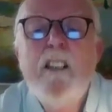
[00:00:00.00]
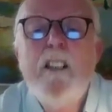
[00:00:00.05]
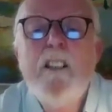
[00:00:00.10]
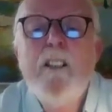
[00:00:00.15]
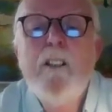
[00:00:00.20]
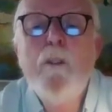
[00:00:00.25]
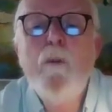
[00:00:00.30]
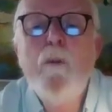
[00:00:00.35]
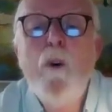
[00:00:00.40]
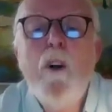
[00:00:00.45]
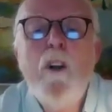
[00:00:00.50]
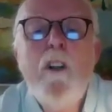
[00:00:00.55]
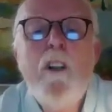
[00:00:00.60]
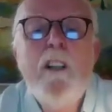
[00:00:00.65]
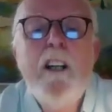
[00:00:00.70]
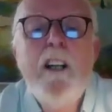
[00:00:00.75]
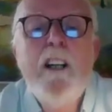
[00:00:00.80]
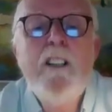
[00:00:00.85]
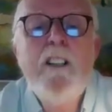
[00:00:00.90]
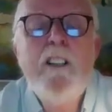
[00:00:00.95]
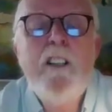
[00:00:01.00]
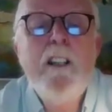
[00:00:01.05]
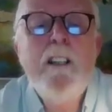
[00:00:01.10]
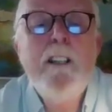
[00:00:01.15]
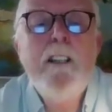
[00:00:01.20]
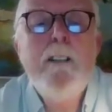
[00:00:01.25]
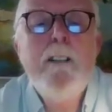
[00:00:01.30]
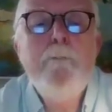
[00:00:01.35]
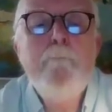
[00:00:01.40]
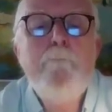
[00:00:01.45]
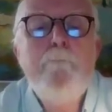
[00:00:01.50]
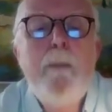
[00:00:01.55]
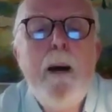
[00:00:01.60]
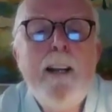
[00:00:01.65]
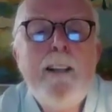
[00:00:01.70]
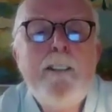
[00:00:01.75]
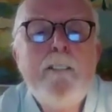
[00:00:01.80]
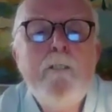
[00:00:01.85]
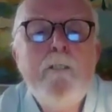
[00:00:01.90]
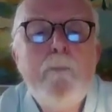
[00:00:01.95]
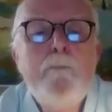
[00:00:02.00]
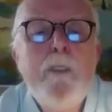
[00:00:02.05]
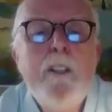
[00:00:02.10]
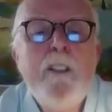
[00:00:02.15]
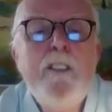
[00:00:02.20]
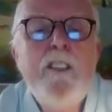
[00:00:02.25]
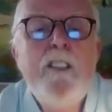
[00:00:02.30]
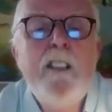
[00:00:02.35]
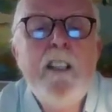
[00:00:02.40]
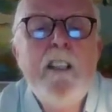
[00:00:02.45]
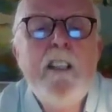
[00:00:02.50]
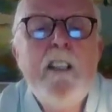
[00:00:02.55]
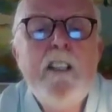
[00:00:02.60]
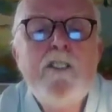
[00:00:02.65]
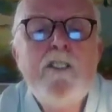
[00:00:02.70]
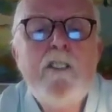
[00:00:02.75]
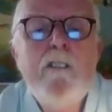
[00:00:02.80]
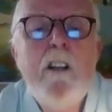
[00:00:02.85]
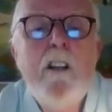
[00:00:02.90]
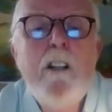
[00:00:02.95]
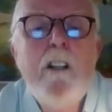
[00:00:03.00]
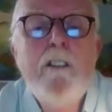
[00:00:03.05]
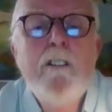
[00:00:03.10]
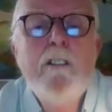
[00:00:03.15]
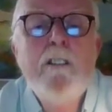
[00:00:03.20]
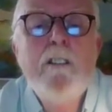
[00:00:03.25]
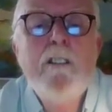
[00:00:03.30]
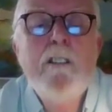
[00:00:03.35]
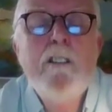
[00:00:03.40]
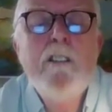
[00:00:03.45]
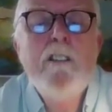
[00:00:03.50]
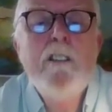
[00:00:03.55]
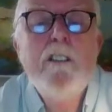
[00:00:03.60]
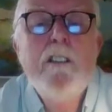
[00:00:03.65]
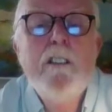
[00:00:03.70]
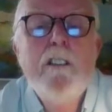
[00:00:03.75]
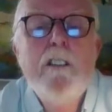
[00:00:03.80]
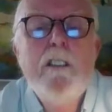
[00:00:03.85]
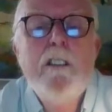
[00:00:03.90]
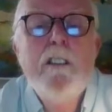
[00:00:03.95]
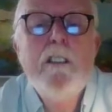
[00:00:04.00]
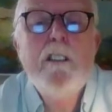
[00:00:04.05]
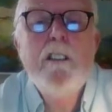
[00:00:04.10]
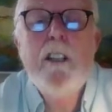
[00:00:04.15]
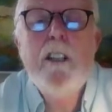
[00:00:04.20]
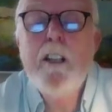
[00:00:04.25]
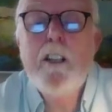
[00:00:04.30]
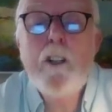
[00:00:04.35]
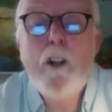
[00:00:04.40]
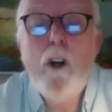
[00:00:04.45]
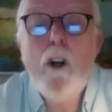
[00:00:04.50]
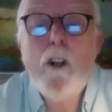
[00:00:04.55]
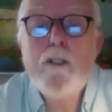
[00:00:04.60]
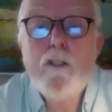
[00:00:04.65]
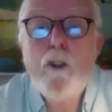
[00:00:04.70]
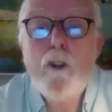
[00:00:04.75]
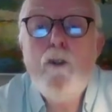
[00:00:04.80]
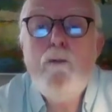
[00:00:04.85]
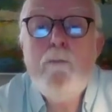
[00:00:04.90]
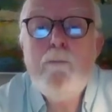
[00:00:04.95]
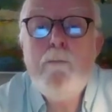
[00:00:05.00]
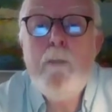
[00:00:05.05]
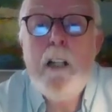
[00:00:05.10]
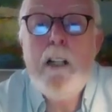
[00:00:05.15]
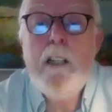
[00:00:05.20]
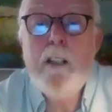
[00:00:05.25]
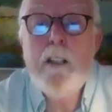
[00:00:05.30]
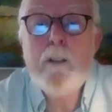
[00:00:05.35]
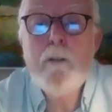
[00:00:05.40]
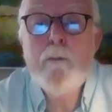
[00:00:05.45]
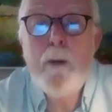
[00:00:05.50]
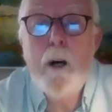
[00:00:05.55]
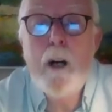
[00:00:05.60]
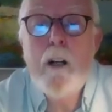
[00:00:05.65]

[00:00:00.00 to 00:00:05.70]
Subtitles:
The war had nearly bankrupted the English crown. It had cost £2 million,